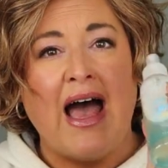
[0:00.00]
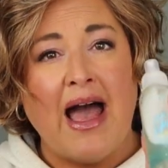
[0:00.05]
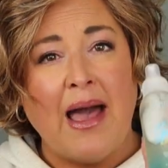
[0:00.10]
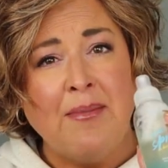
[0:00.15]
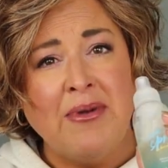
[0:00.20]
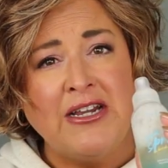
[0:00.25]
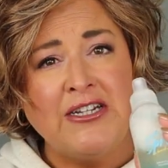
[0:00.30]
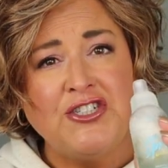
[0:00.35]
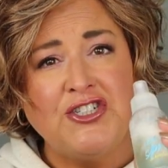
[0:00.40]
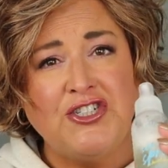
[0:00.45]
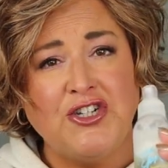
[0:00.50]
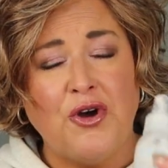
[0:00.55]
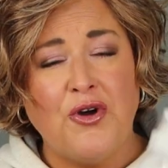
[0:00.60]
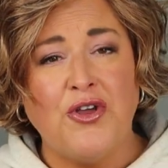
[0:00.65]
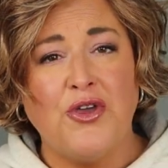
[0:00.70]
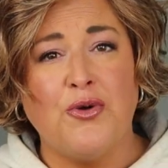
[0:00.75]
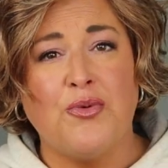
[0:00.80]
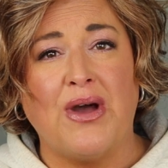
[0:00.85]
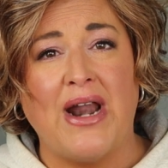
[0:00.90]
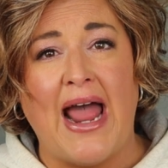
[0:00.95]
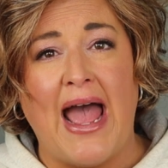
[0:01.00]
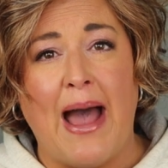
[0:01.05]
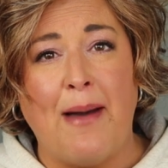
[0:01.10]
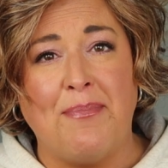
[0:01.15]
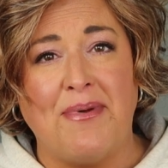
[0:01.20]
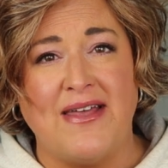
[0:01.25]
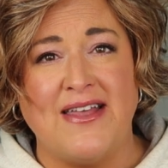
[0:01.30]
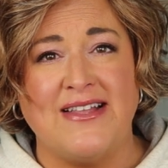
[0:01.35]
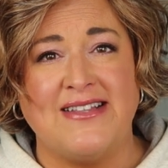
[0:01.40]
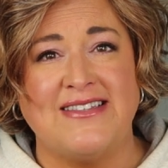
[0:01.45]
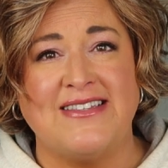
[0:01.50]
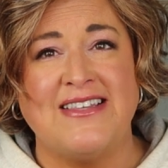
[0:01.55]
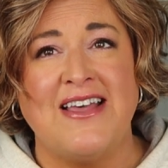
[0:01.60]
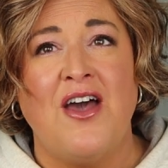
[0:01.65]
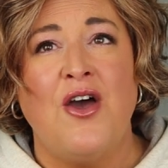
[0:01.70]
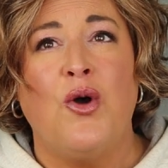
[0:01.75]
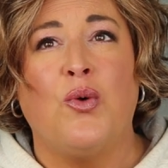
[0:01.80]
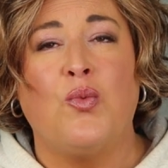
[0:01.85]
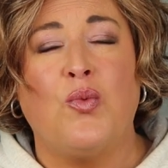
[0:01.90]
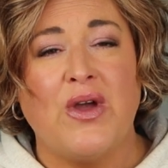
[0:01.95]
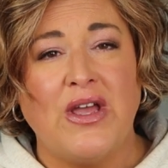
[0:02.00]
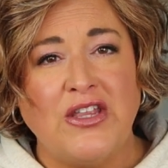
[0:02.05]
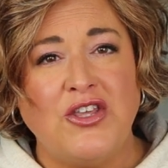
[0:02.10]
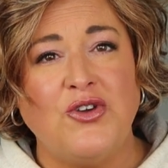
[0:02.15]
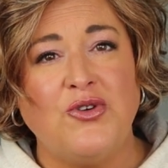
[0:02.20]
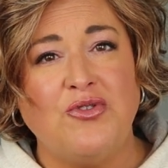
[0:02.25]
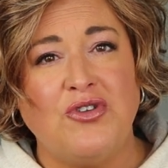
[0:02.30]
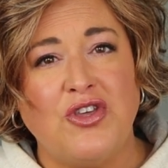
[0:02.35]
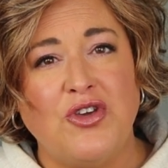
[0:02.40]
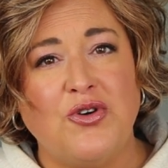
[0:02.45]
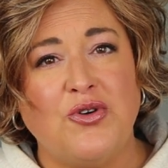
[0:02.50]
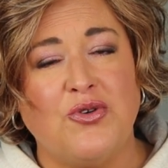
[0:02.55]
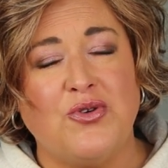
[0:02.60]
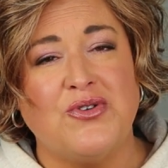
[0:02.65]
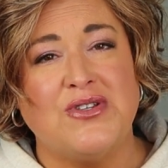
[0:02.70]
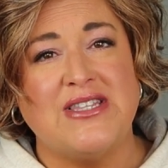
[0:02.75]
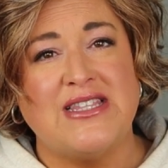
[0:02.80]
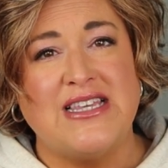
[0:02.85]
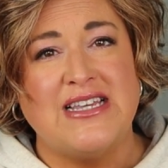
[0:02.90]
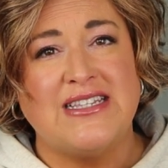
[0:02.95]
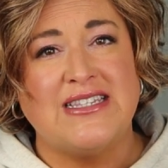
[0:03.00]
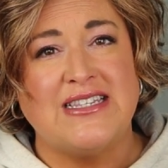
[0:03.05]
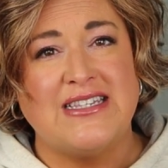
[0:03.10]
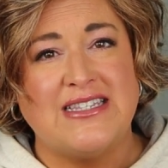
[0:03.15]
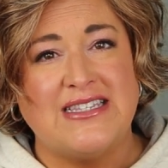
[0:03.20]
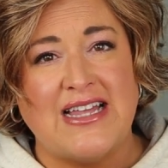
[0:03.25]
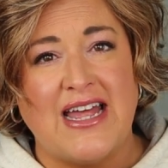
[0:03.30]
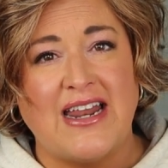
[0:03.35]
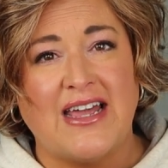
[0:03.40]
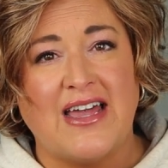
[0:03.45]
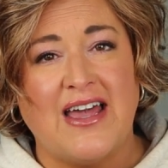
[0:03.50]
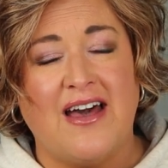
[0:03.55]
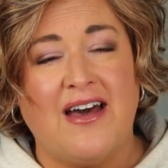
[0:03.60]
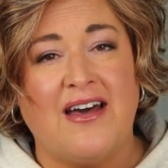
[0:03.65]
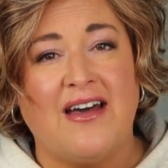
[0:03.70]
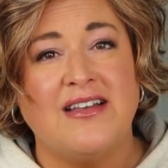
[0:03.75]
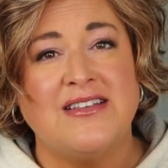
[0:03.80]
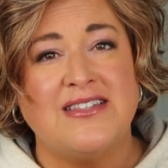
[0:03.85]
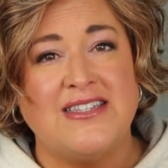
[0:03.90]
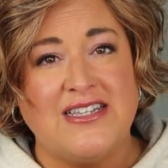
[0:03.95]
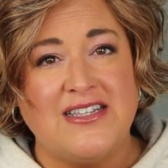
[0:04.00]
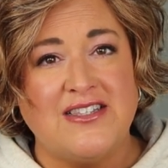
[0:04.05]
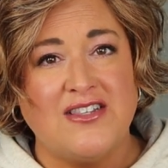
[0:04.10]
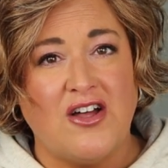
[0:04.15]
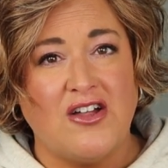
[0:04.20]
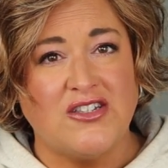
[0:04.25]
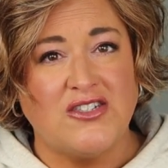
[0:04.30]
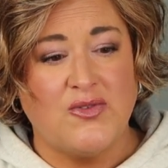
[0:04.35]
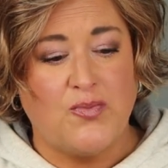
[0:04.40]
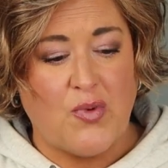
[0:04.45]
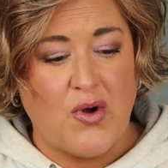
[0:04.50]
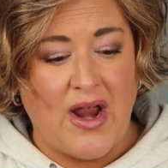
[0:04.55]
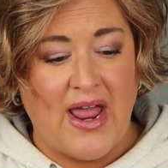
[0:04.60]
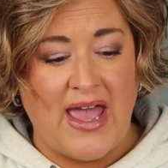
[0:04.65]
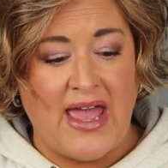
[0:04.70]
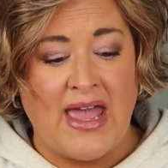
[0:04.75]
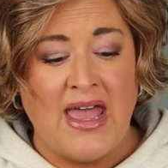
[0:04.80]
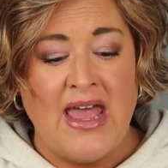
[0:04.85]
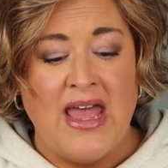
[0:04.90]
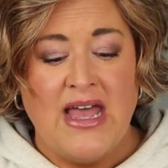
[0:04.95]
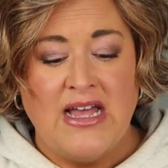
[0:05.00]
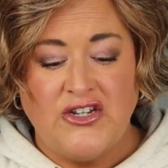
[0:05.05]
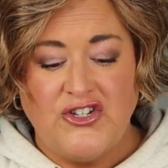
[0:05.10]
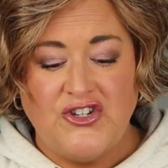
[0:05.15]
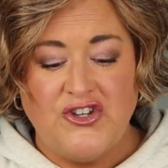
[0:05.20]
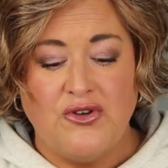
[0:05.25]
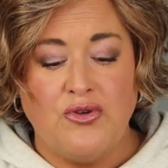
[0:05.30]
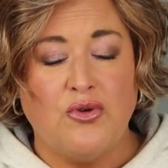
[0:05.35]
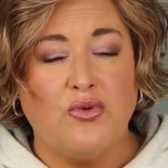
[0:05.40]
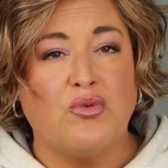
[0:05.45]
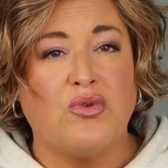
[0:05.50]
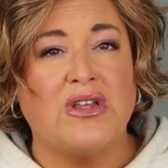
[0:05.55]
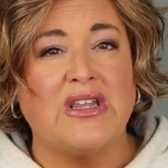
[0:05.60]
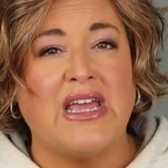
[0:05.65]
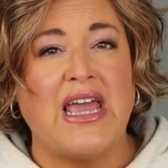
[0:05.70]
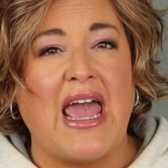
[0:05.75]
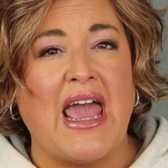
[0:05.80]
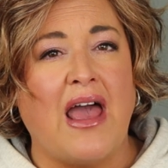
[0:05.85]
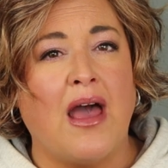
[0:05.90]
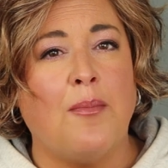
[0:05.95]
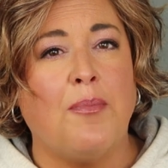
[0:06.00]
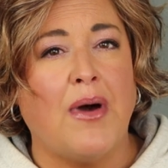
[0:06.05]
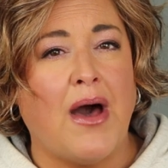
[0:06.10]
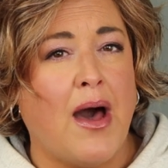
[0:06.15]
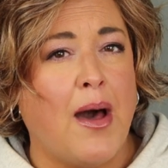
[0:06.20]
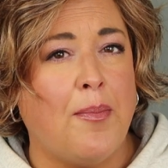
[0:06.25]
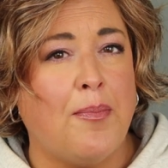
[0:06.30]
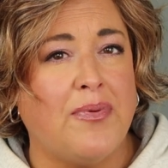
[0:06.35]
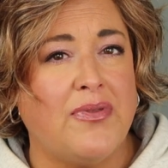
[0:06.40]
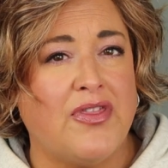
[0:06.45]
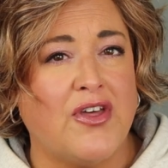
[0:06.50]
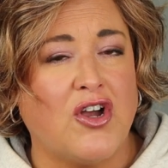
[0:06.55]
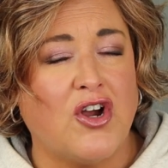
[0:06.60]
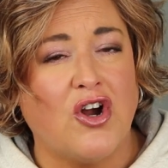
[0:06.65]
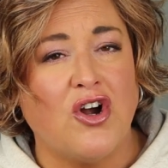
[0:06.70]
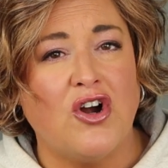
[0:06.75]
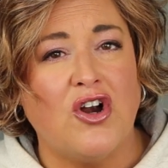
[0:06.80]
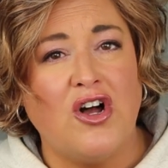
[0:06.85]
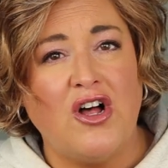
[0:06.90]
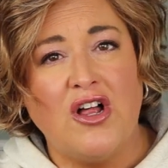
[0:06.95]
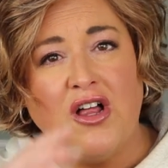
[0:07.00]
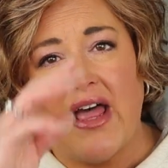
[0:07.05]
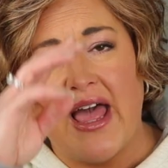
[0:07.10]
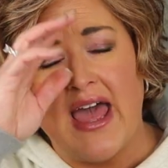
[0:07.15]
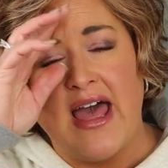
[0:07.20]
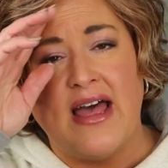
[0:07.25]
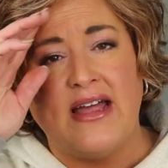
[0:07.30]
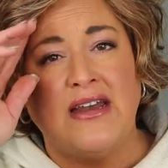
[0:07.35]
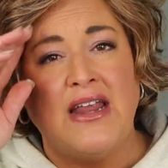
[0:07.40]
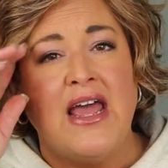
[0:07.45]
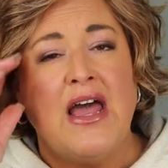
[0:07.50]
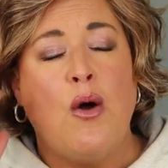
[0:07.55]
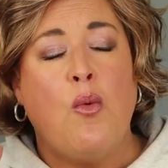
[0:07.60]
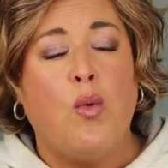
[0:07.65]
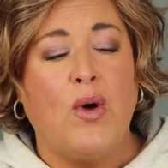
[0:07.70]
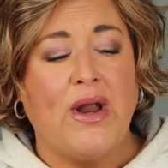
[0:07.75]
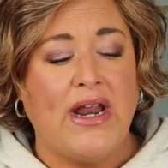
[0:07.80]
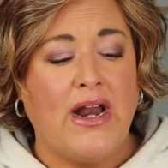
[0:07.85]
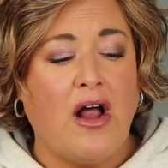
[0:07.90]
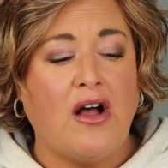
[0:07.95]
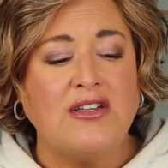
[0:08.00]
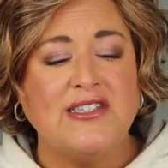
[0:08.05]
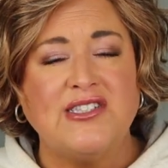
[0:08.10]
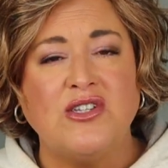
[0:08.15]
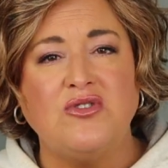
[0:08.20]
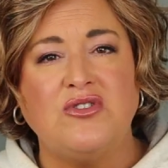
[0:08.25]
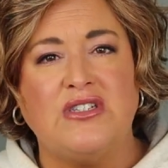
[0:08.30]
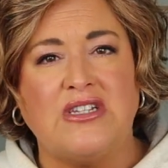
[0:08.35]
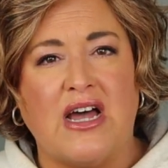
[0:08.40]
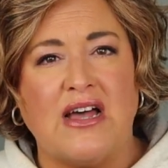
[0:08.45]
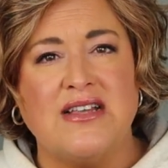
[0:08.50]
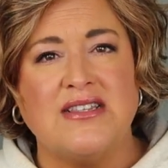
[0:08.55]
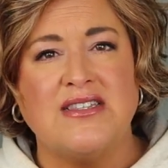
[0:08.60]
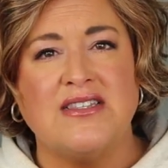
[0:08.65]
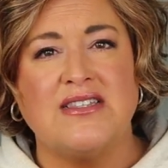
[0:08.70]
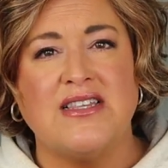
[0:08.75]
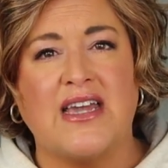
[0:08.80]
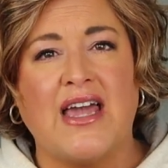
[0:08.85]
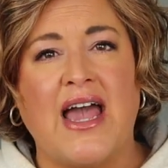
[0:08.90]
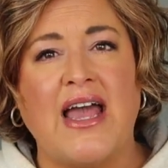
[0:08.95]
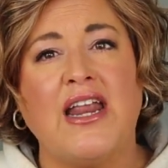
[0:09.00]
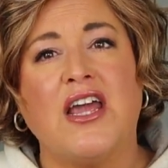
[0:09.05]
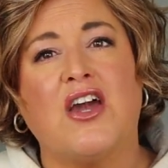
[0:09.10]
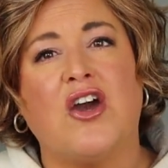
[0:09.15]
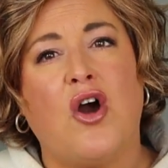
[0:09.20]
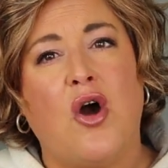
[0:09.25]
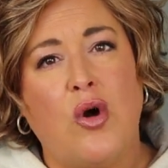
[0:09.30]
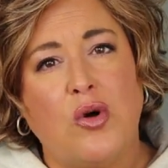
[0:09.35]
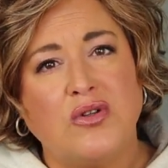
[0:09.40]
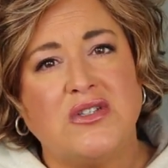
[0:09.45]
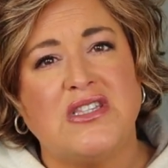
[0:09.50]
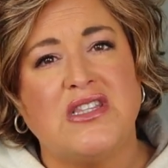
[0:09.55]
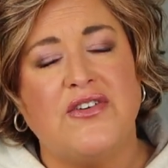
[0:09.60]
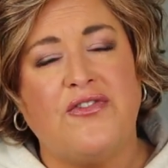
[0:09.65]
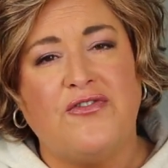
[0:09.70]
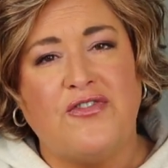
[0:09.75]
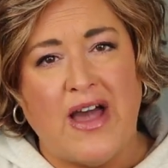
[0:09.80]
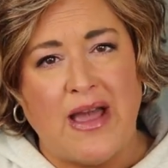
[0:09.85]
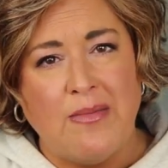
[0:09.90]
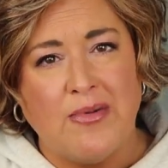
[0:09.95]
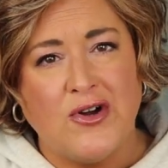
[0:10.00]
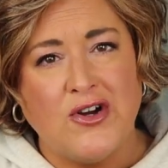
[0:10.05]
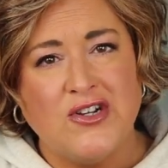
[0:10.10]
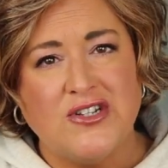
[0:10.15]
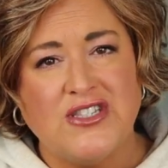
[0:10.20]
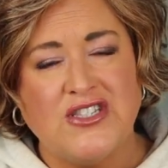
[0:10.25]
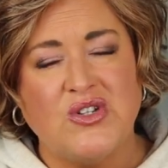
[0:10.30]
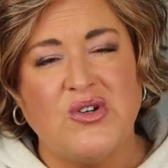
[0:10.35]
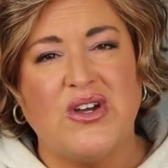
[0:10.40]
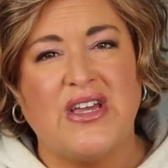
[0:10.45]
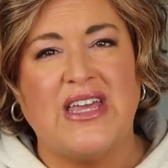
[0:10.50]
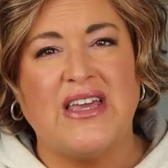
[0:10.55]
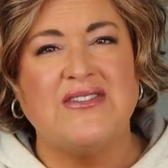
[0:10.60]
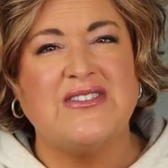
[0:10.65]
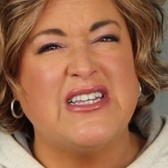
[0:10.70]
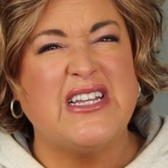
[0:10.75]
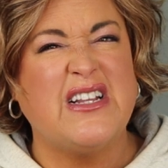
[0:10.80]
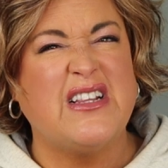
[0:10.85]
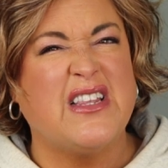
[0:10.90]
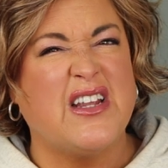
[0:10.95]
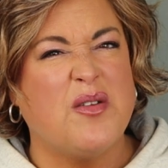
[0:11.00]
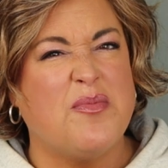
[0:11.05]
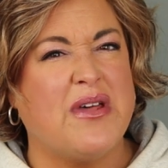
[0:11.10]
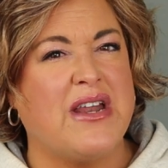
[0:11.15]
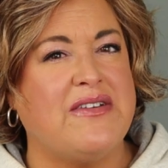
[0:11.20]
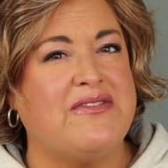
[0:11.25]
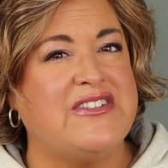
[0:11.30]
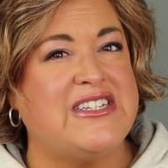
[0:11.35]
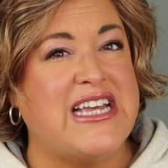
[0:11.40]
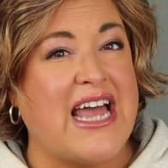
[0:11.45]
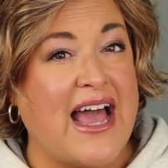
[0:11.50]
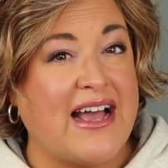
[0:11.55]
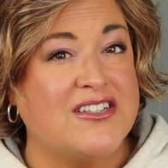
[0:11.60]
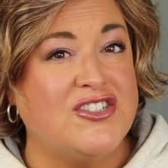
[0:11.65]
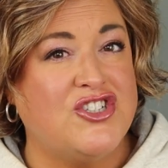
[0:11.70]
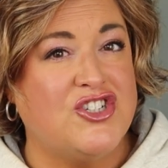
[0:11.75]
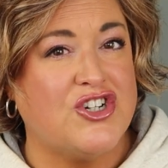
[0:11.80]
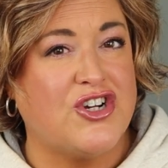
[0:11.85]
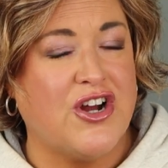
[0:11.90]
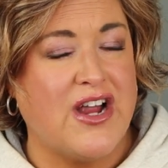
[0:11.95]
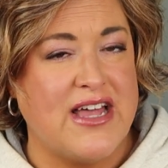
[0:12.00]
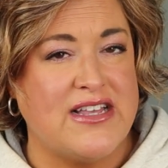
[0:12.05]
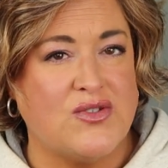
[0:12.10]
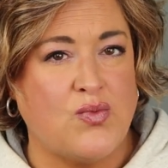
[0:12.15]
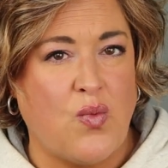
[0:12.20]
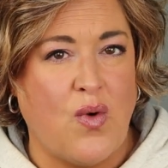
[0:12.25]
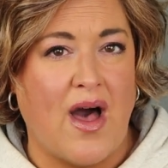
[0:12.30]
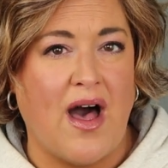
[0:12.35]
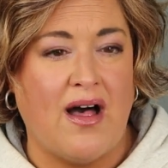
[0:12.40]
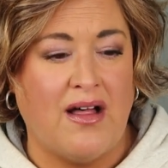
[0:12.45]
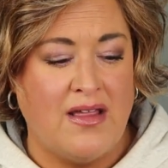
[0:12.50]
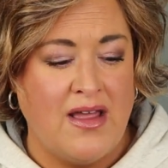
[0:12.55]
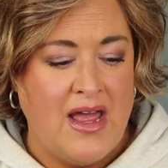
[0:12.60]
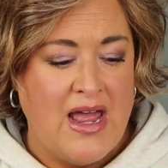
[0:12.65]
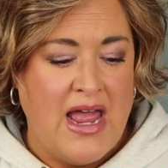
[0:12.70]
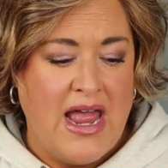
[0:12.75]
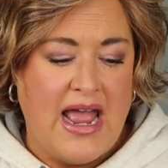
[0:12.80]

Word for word: I'm going to show you what happens when you use this Estetica sea salt spray to really amp up the curl and what it also does is it kind of coats the fibers so it gives it a little bit of texture as well.